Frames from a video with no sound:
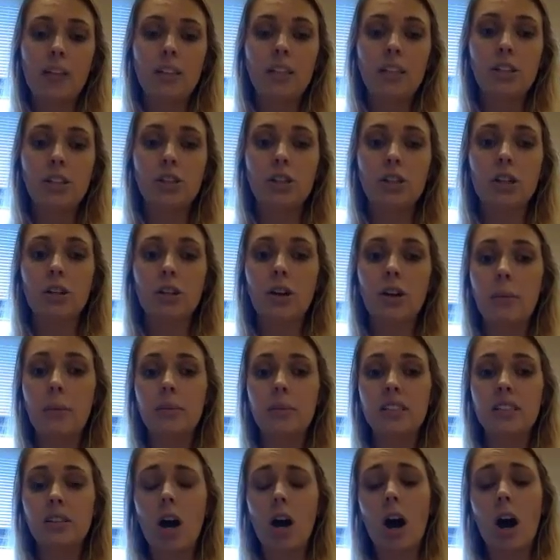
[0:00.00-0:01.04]
teacher
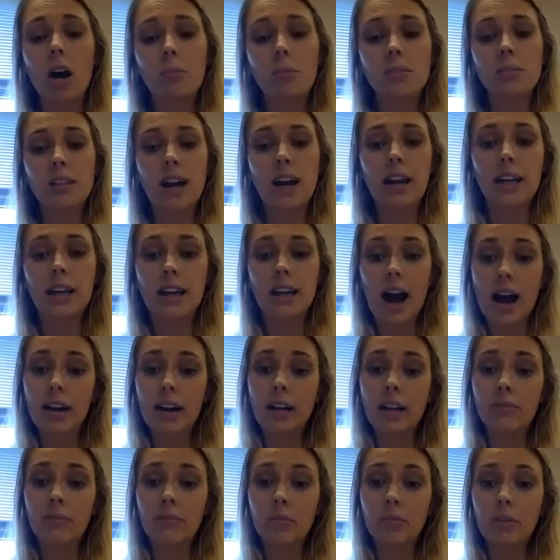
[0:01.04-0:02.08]
grabbed his arm to kind of guide
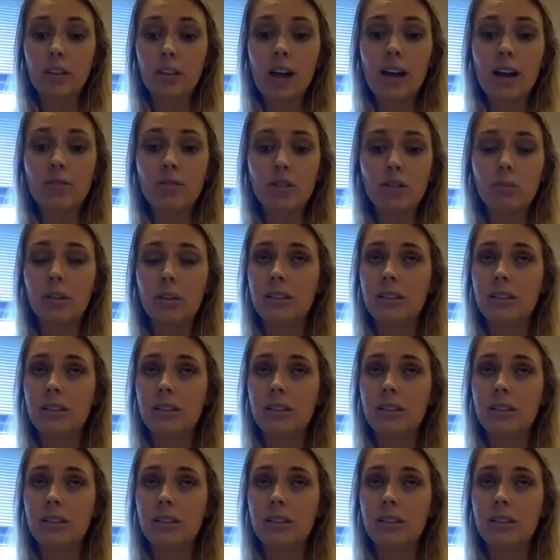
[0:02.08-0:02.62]
him from the classroom.